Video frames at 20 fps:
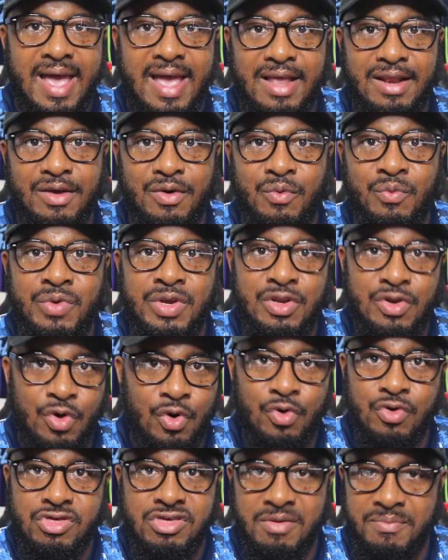and we
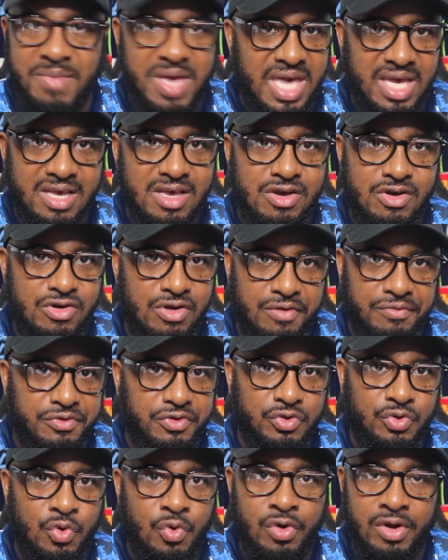know Jamaica could have
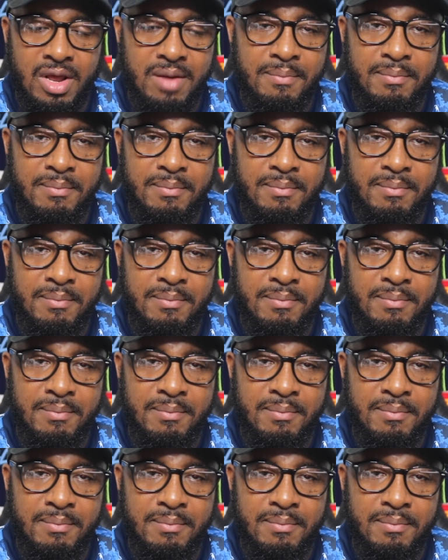scored